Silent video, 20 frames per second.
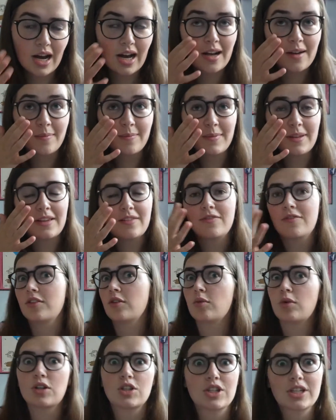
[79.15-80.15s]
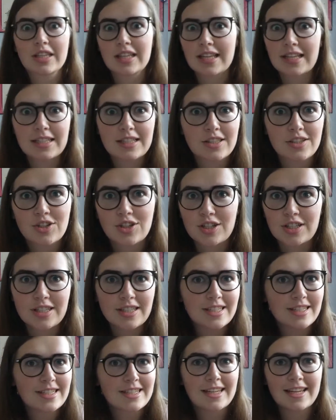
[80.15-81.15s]
Um, if you're watching this,
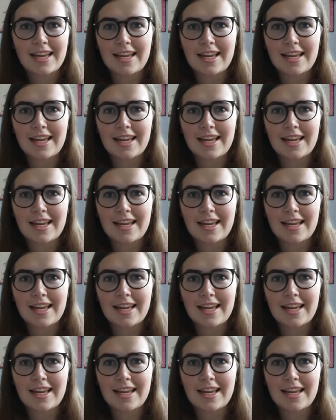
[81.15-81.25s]
just